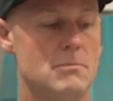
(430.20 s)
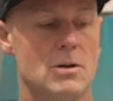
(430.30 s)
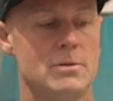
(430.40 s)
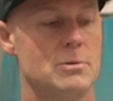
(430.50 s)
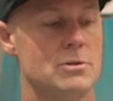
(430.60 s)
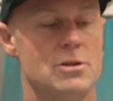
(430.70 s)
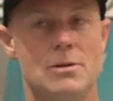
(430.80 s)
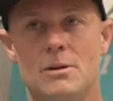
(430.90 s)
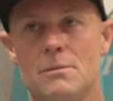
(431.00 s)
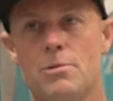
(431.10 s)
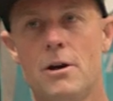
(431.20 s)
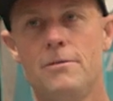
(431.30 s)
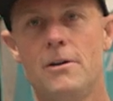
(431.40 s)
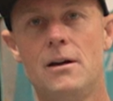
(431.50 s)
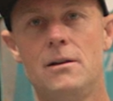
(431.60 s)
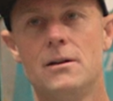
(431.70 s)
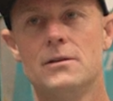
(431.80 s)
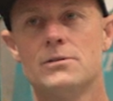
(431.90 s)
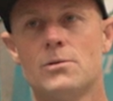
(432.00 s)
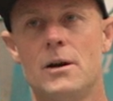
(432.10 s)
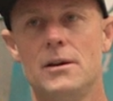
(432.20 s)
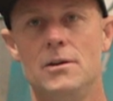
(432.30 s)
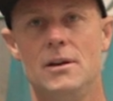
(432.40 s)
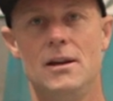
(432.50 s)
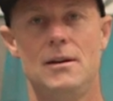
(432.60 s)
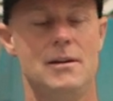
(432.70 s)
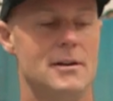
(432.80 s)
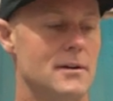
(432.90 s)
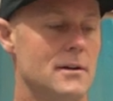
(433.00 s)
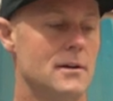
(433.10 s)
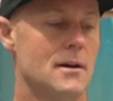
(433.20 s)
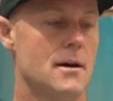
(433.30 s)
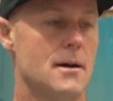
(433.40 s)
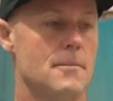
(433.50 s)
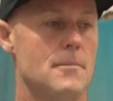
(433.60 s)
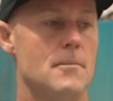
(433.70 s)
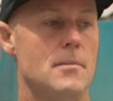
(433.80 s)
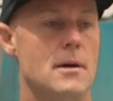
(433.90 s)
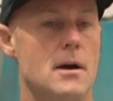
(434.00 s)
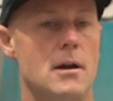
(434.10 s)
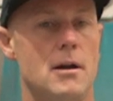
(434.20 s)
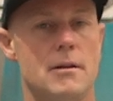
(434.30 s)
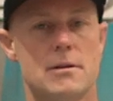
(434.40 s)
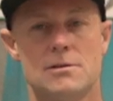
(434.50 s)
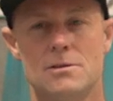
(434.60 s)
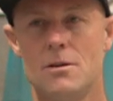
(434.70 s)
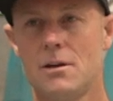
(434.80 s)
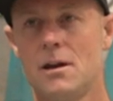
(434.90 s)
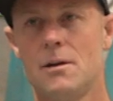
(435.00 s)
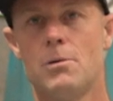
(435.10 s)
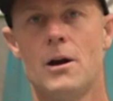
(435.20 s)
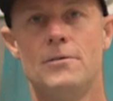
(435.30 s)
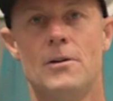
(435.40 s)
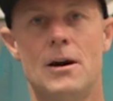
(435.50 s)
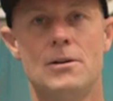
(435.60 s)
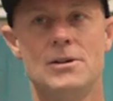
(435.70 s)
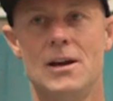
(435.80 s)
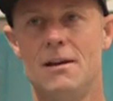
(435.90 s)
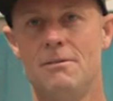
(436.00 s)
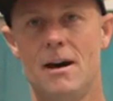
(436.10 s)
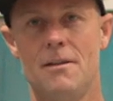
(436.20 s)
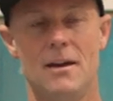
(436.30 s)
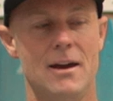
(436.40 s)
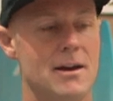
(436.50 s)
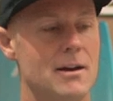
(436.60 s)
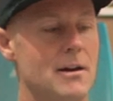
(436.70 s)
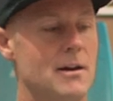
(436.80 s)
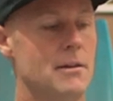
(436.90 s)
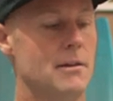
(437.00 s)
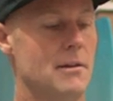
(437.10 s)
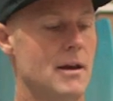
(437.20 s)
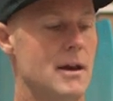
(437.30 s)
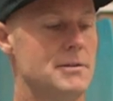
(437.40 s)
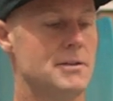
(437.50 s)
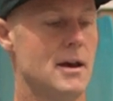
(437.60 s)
multiboard tubing profile is quite unique. A lot of the circular profiles you have out there, as